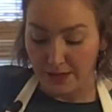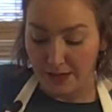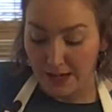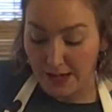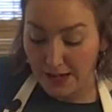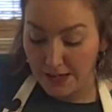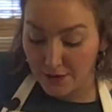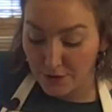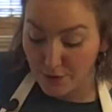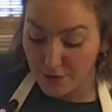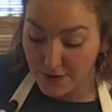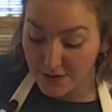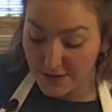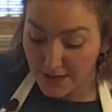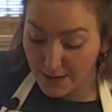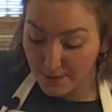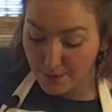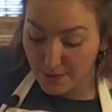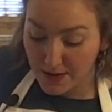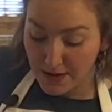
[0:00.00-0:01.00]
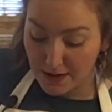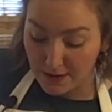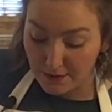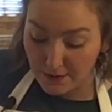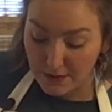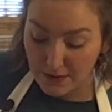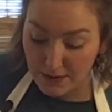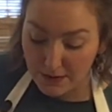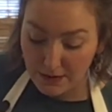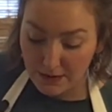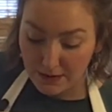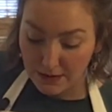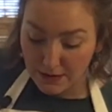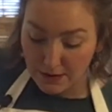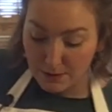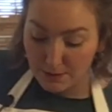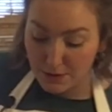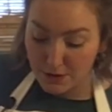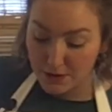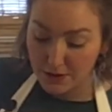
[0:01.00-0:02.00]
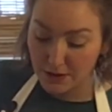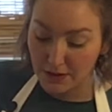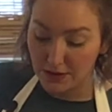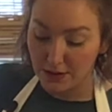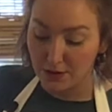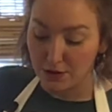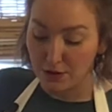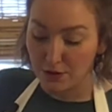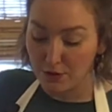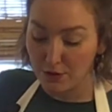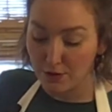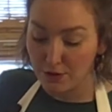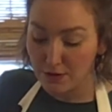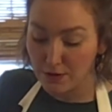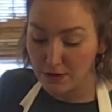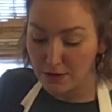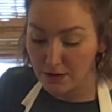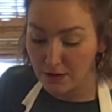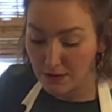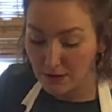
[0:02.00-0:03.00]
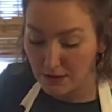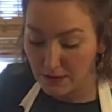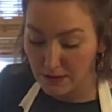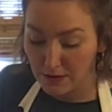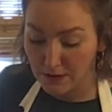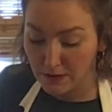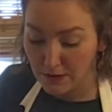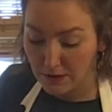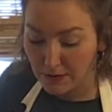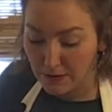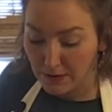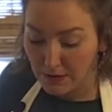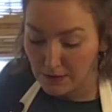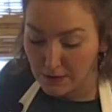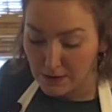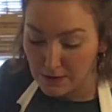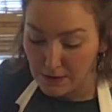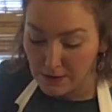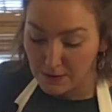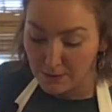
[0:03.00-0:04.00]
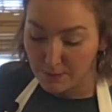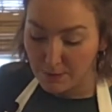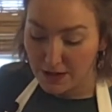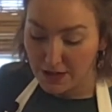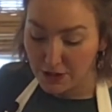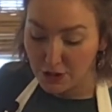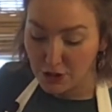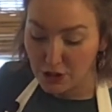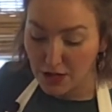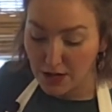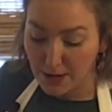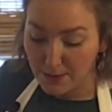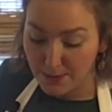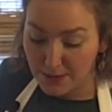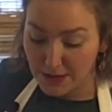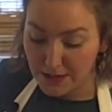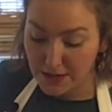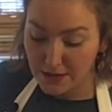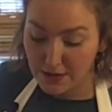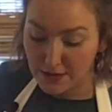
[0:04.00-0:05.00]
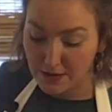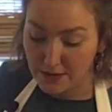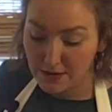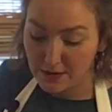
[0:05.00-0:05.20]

and do the same thing. I'm just going to do my chops here.